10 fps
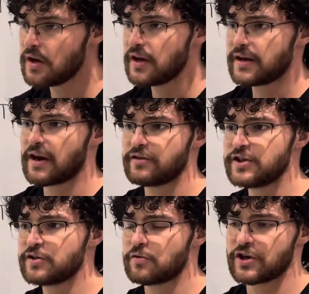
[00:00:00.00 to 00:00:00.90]
Now, this
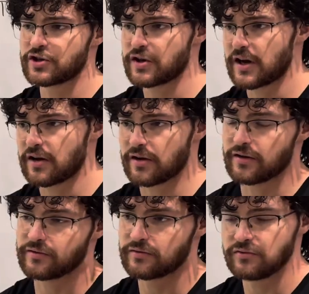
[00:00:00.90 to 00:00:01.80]
is a question that
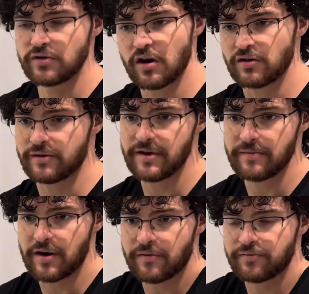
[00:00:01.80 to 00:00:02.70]
not only me,
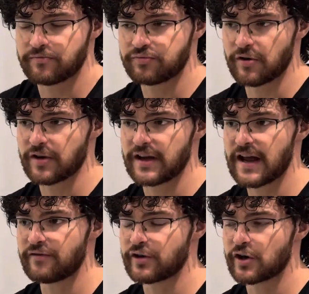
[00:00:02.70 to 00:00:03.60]
but probably
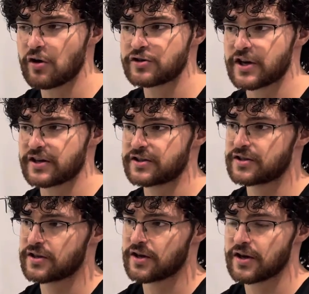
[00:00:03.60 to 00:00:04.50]
every coach
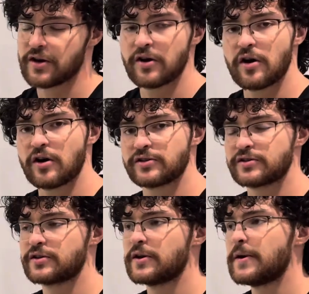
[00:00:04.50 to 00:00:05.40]
gets asked.
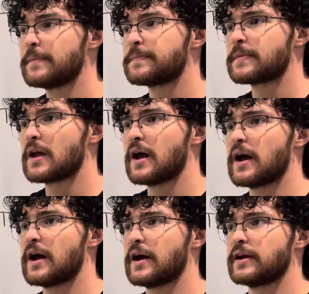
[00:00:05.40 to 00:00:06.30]

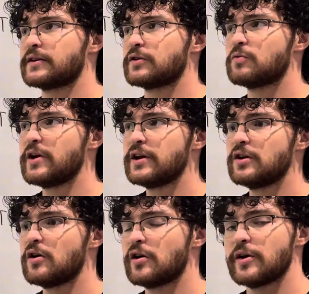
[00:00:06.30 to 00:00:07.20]
And the
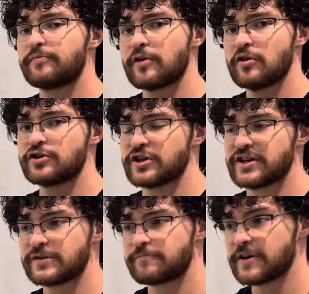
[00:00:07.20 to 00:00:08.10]
way I approach it
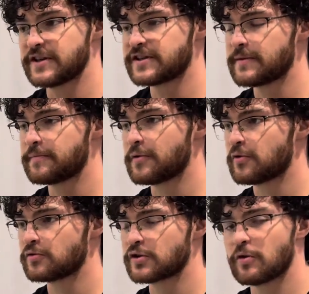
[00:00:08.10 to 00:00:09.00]
is pretty
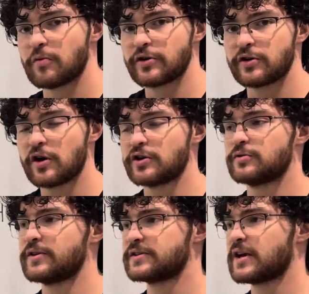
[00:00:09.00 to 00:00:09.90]
simple. So I want you guys
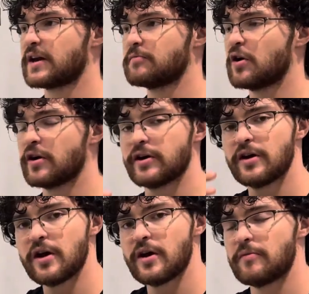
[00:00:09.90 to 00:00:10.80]
to understand
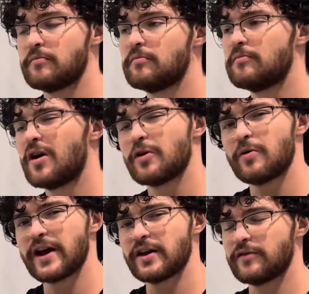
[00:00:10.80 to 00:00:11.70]
my
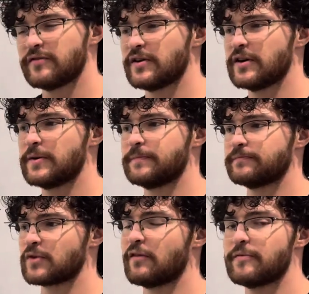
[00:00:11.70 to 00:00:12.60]
way of
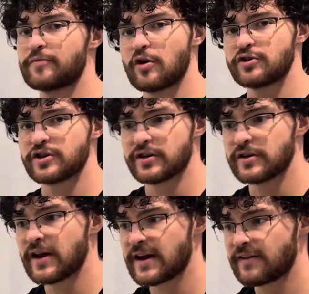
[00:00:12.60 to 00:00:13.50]
approaching
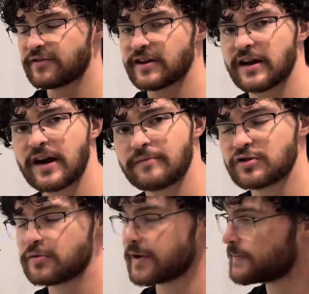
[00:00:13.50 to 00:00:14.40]
an athlete that comes
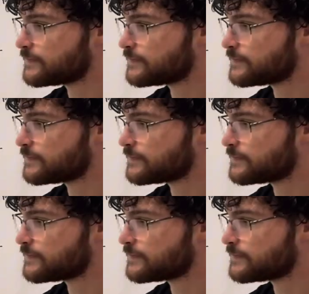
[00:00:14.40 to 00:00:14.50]
to me.